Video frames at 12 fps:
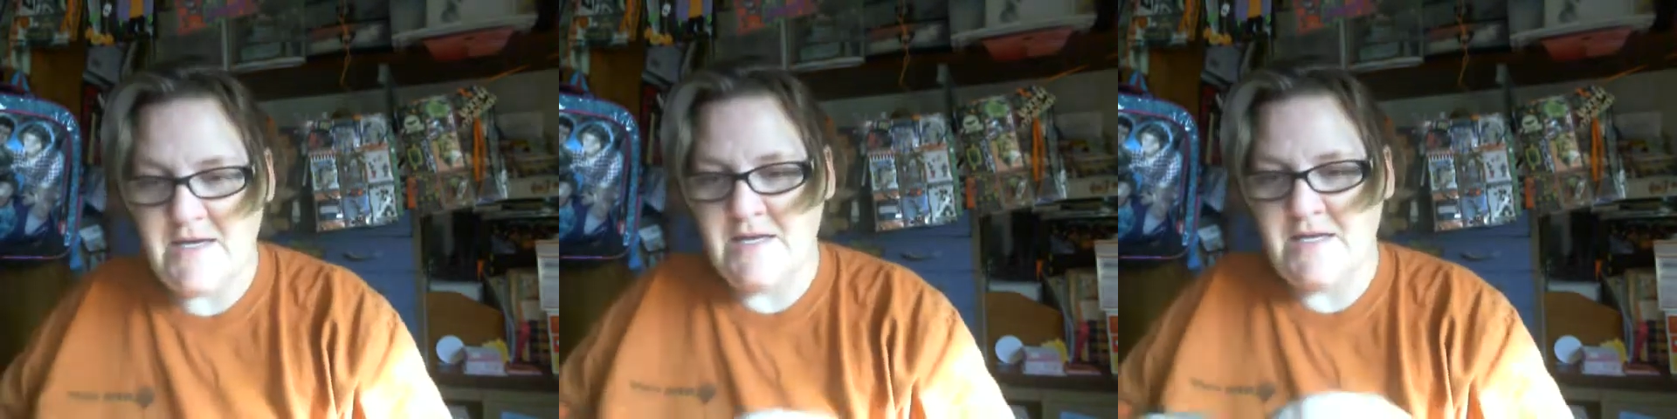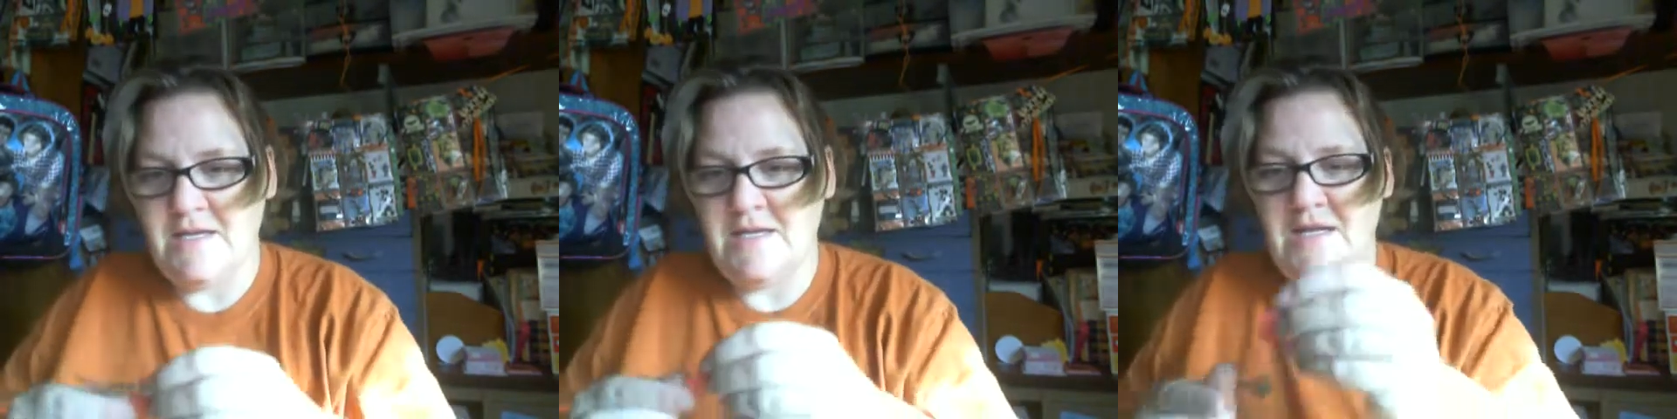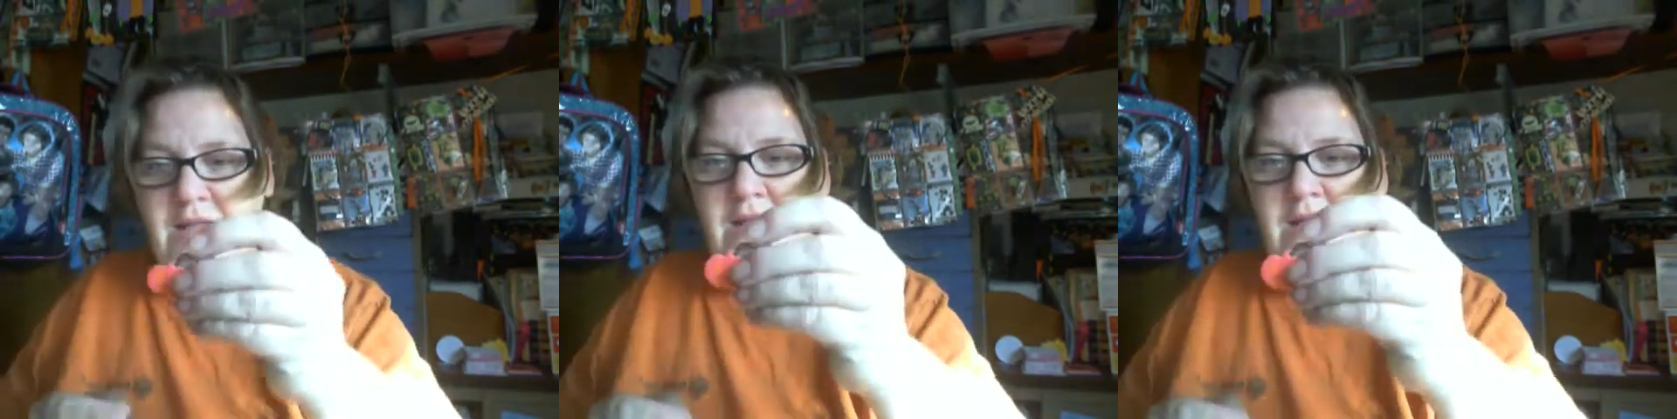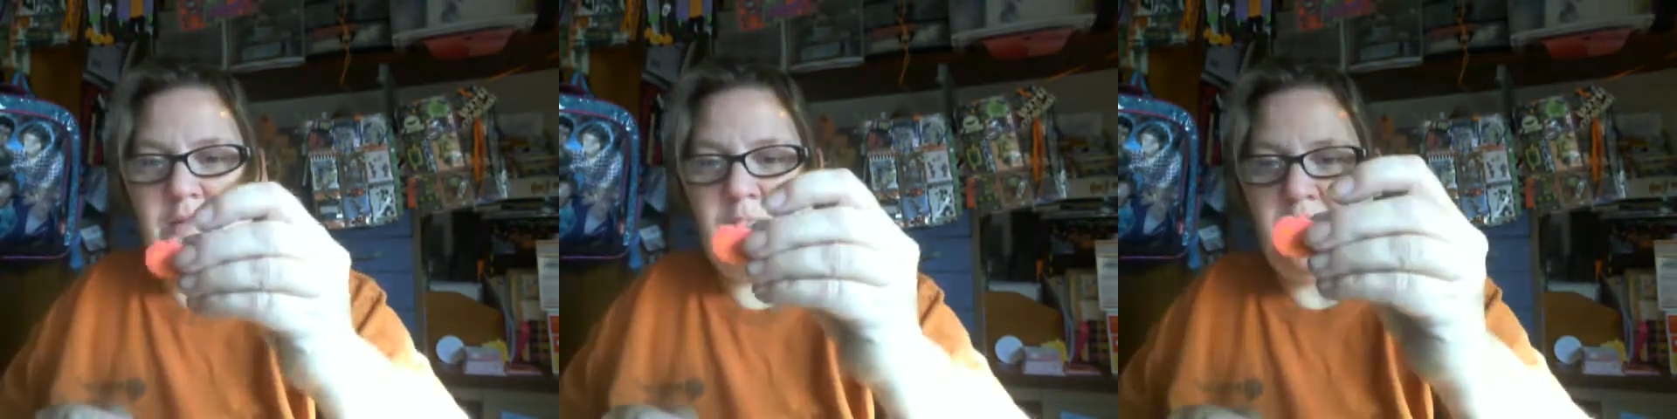
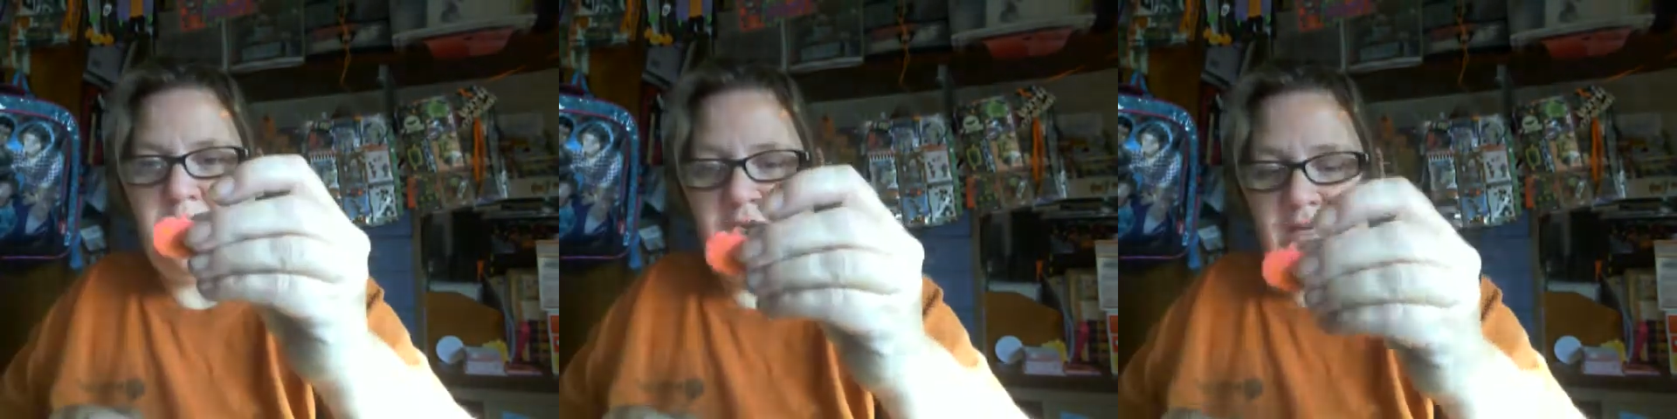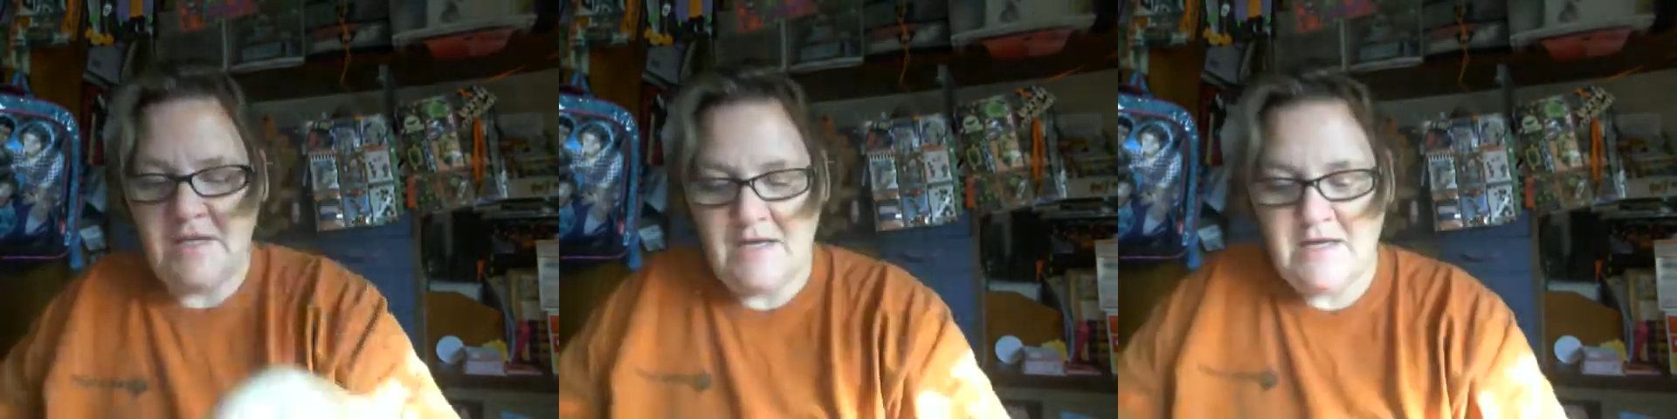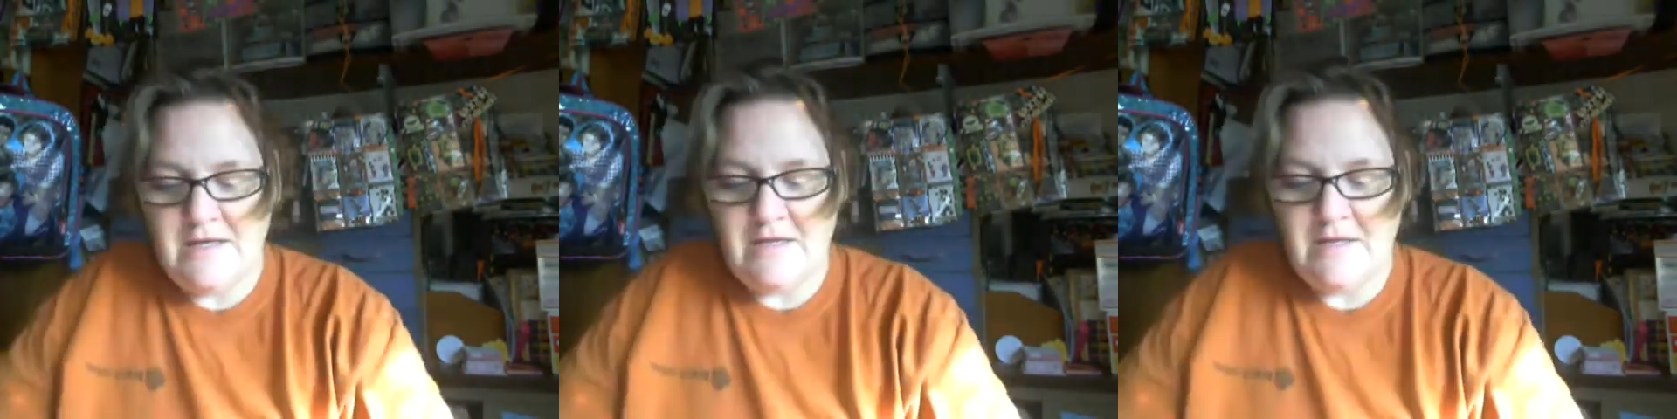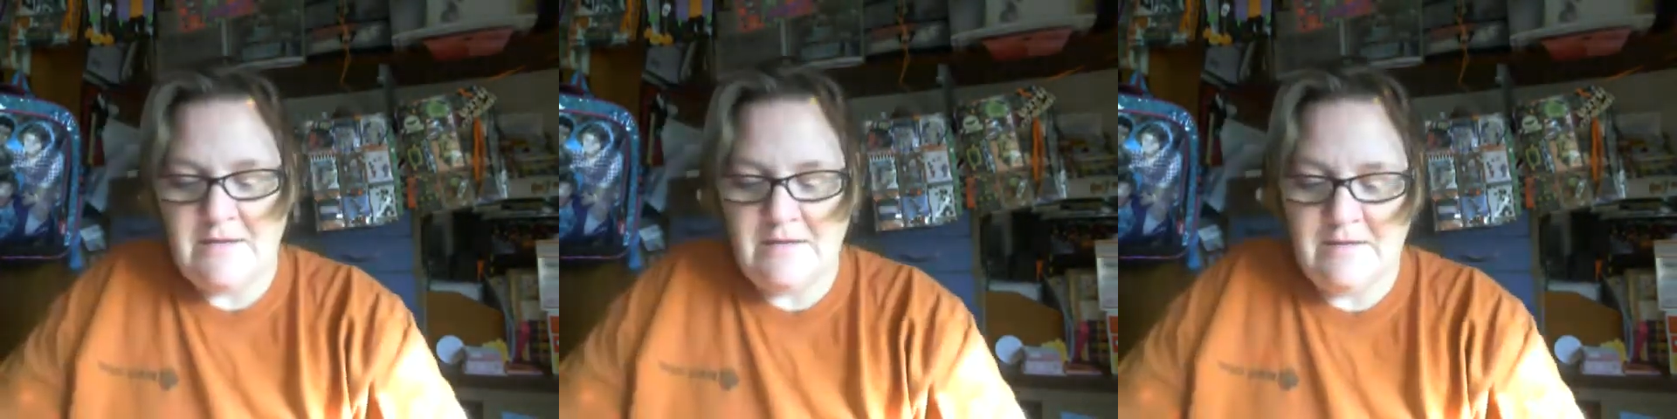And
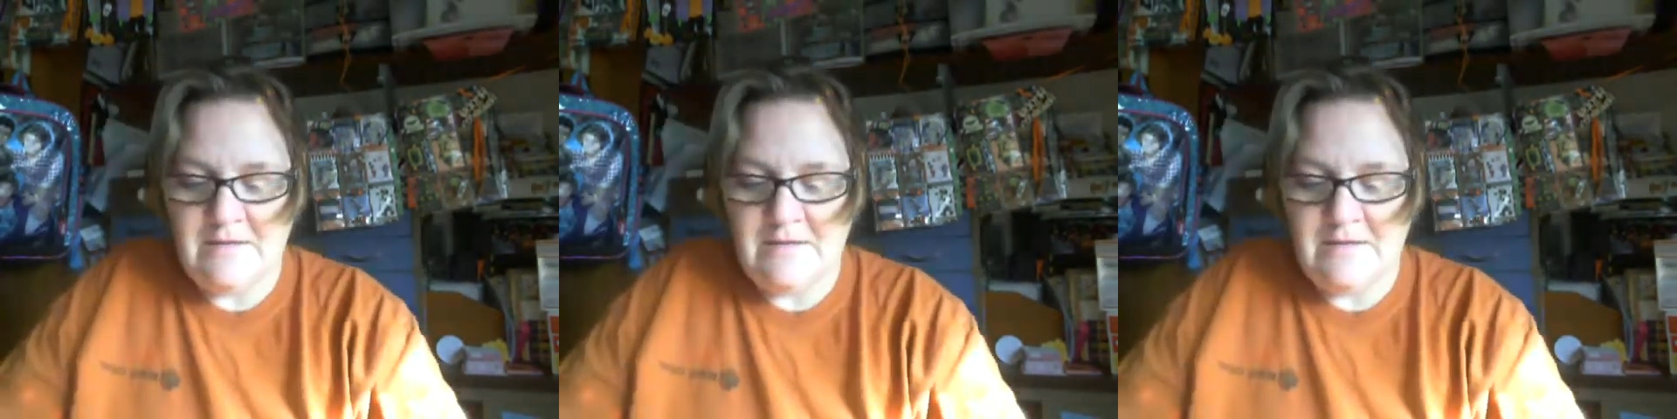another pumpkin.